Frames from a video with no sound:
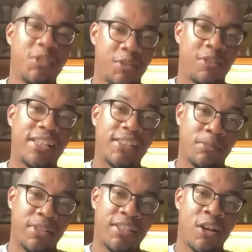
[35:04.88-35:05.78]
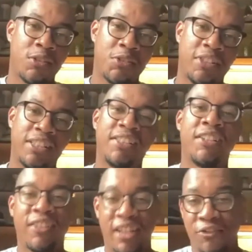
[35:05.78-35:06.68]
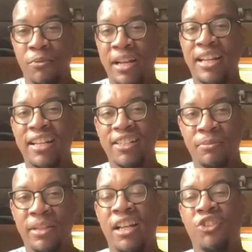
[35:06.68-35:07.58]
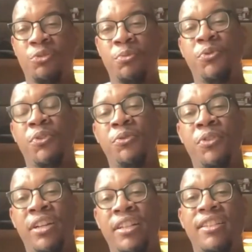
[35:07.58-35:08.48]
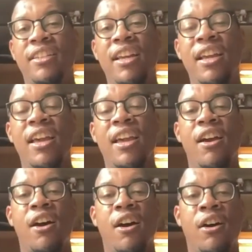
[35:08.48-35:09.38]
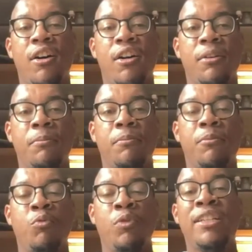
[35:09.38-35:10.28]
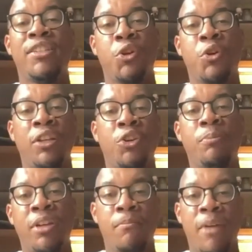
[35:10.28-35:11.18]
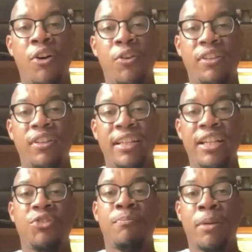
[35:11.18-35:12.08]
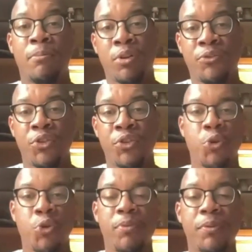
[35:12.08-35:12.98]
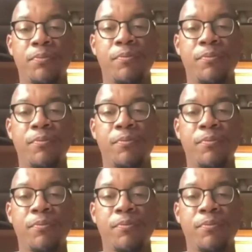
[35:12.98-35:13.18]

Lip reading: So that's something to also consider. Everybody has to be eligible for the fund. We need to know a little bit about each member of your group.